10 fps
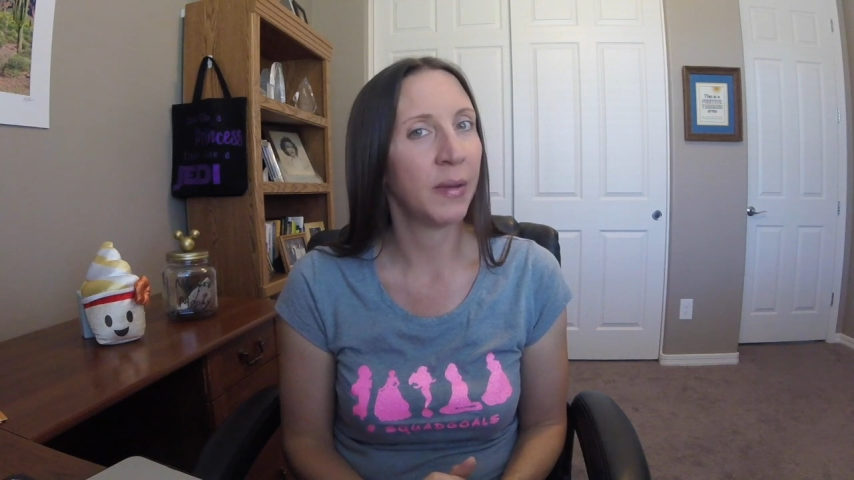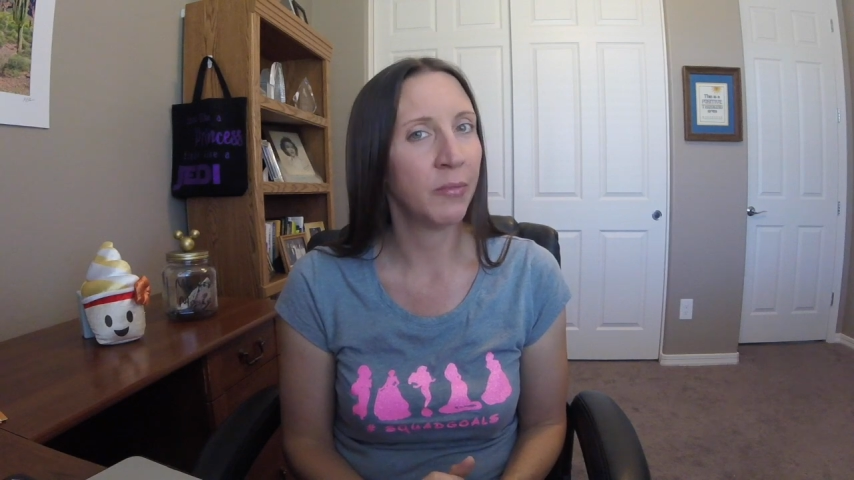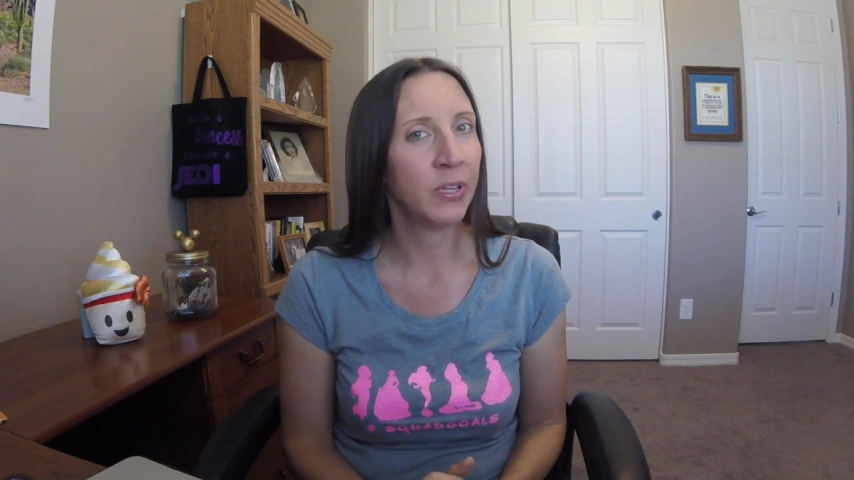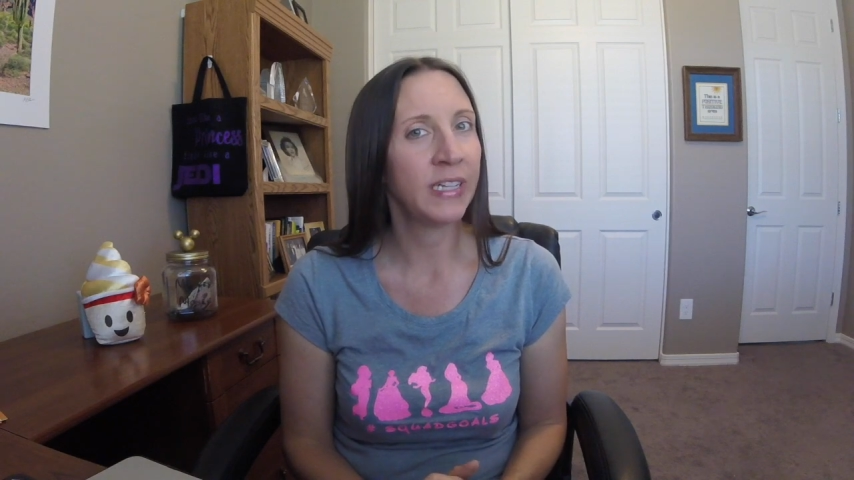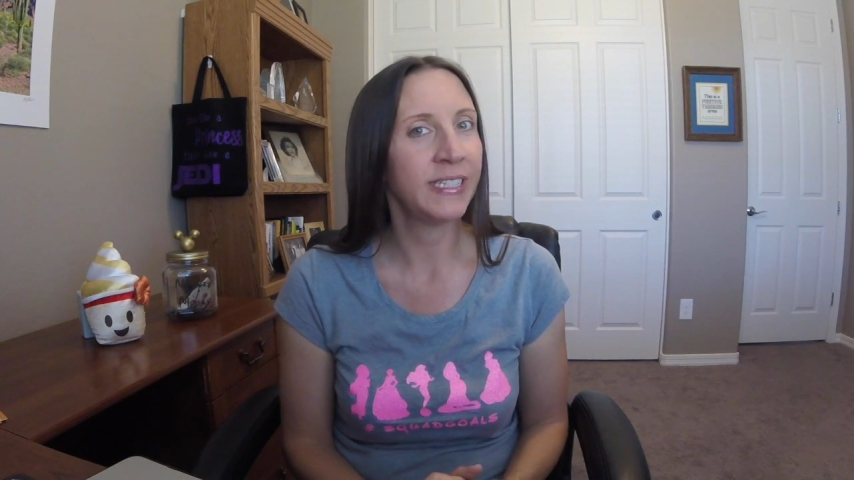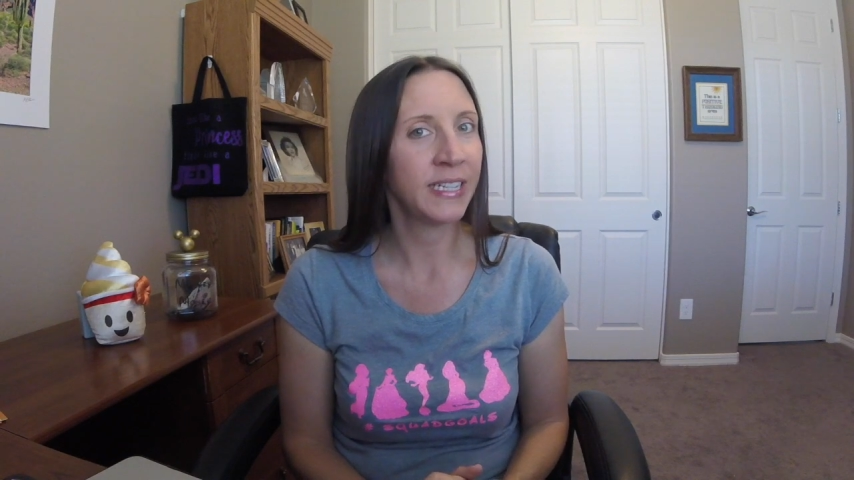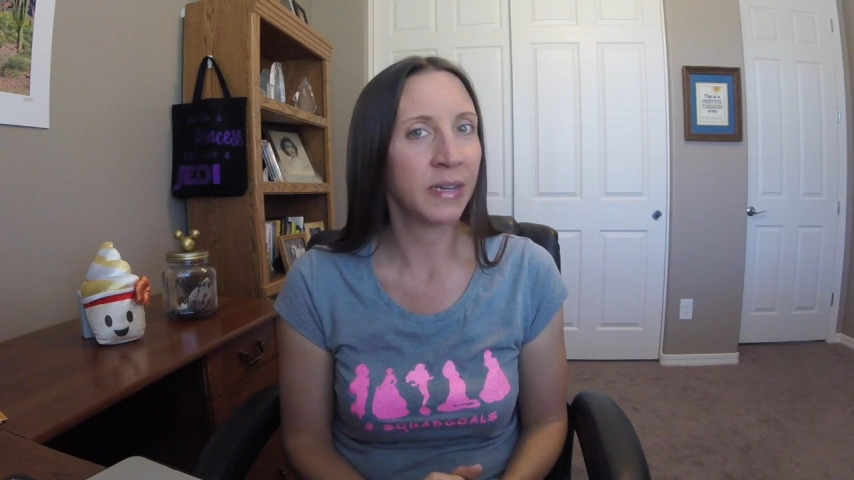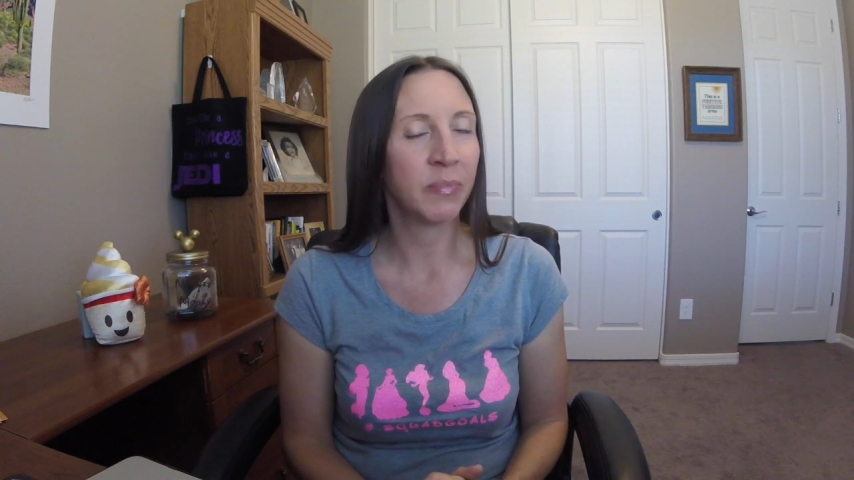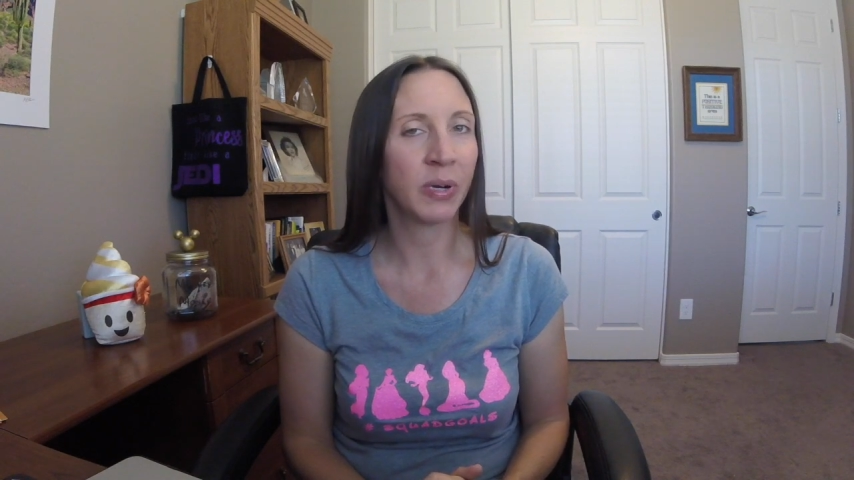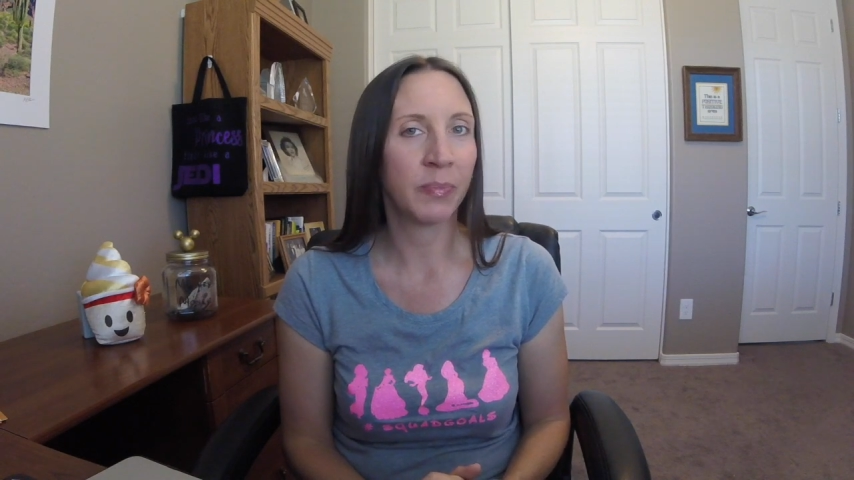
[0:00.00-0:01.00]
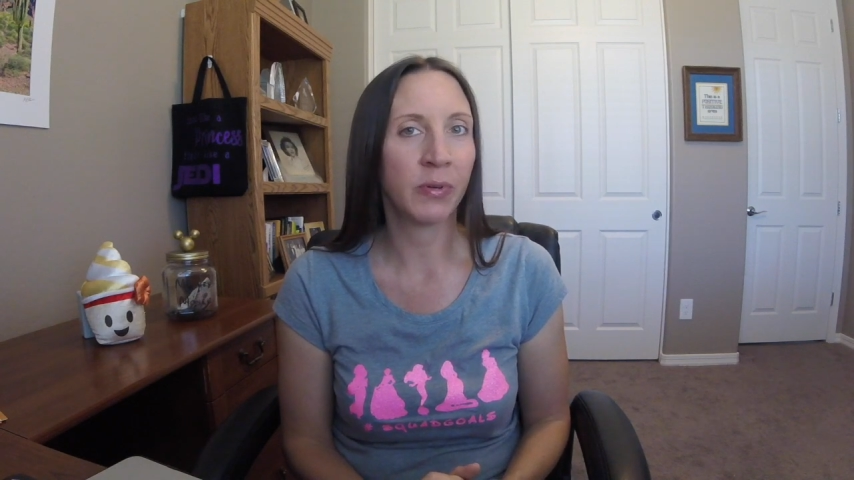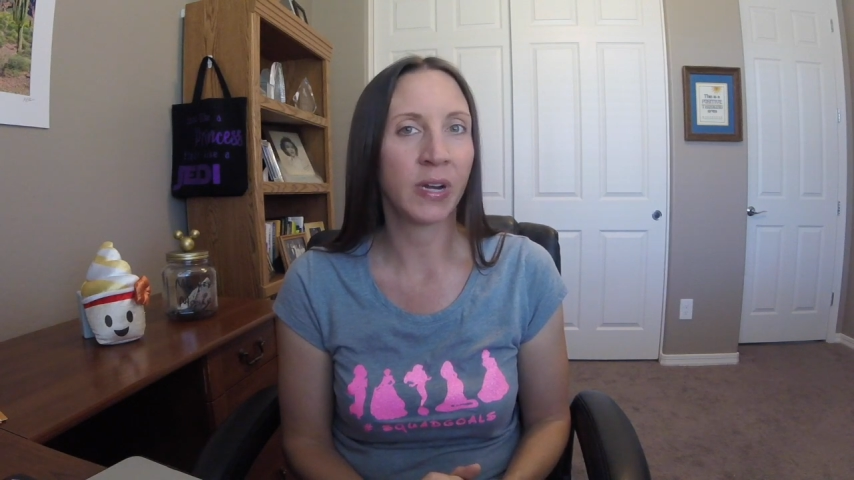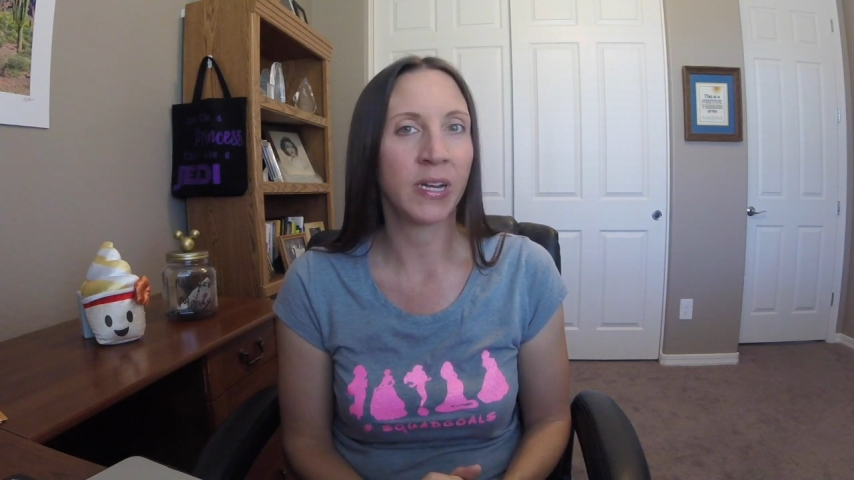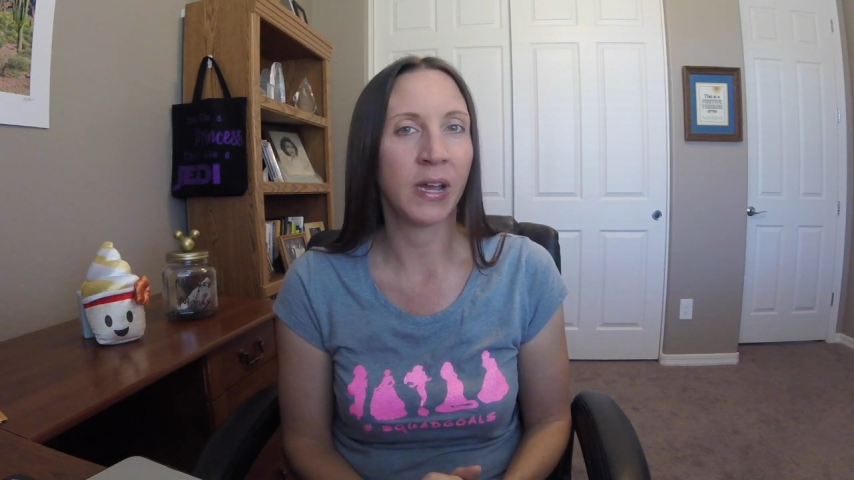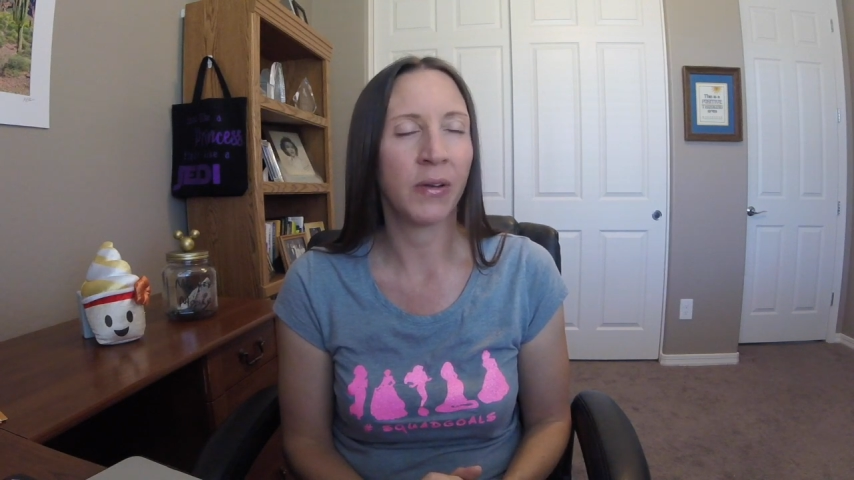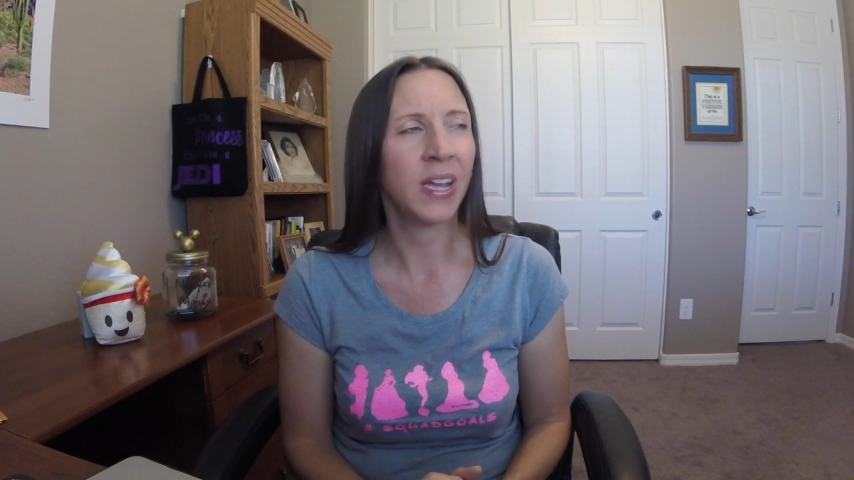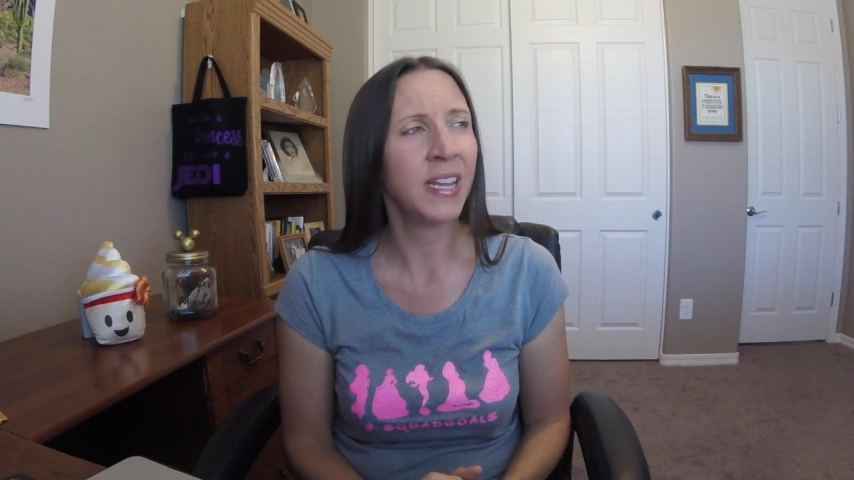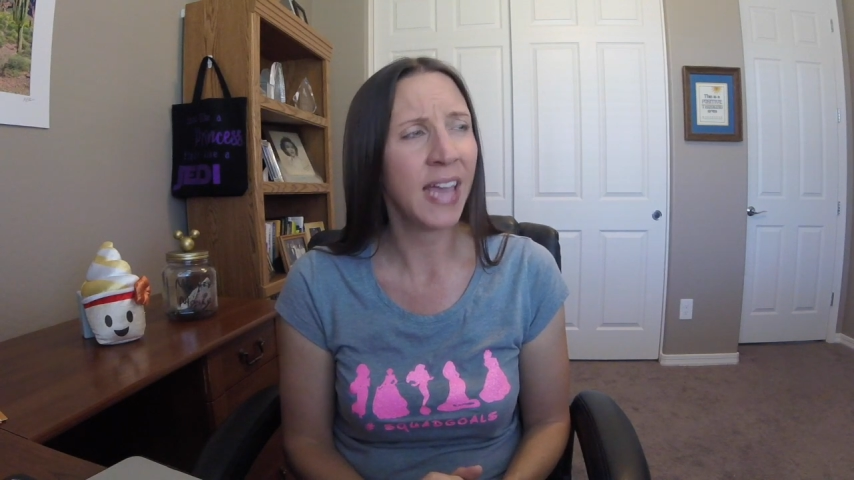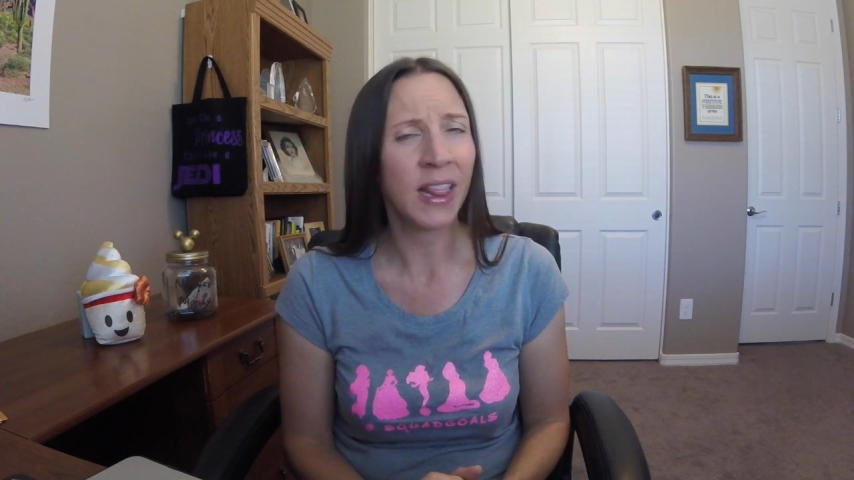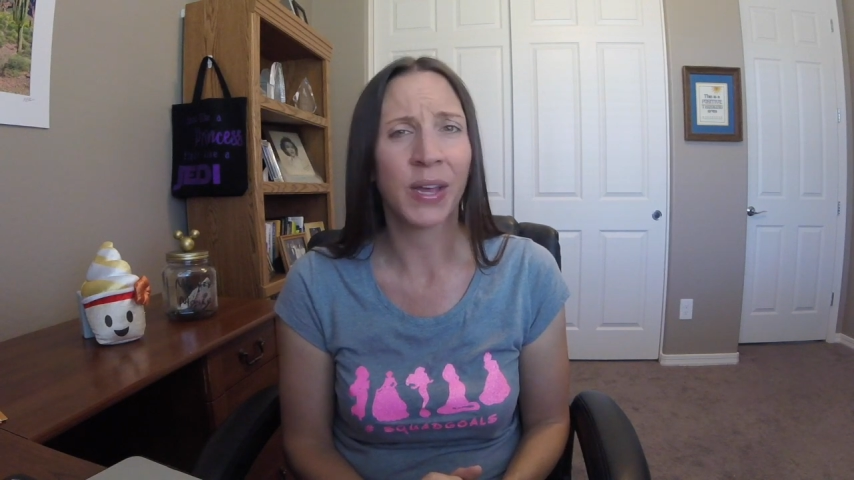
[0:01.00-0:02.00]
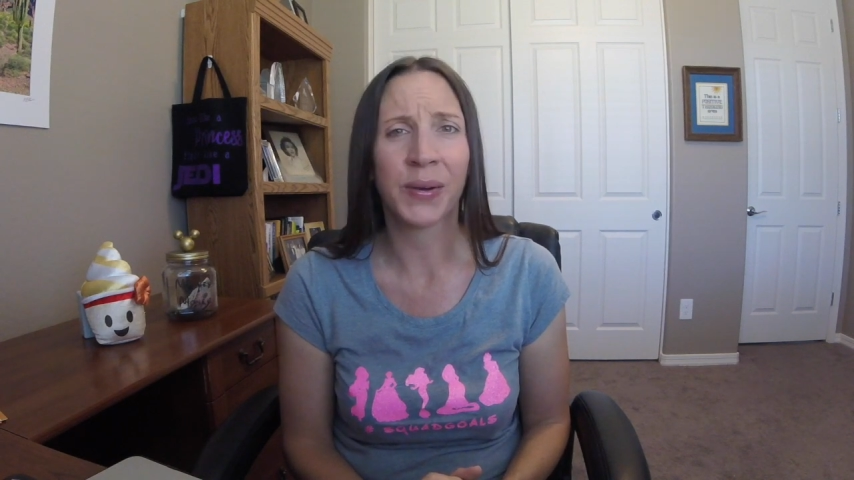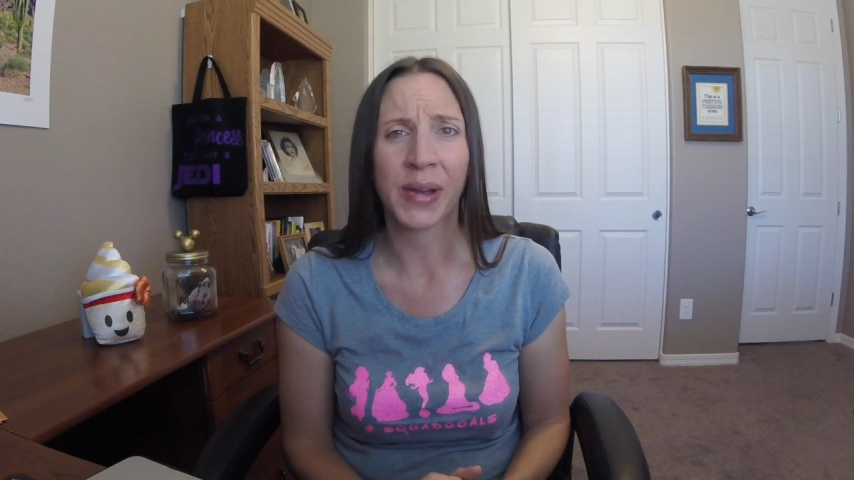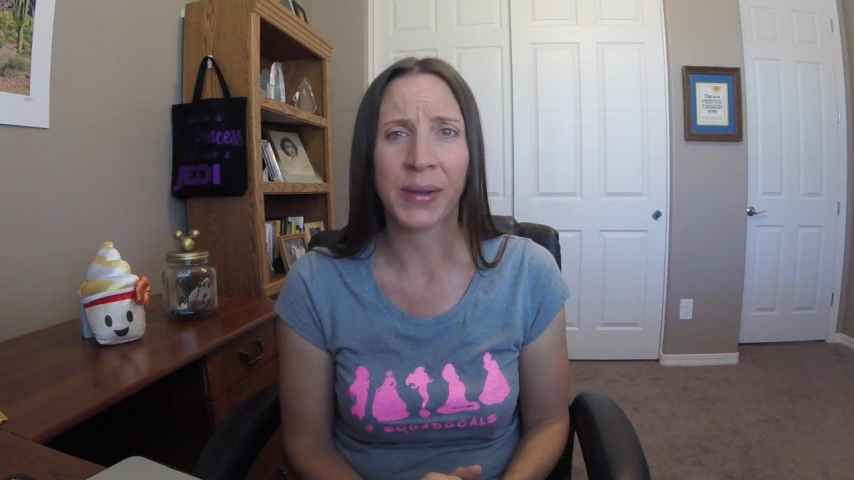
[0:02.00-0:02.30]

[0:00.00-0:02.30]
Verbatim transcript: I'm really digging purple right now. And yellow.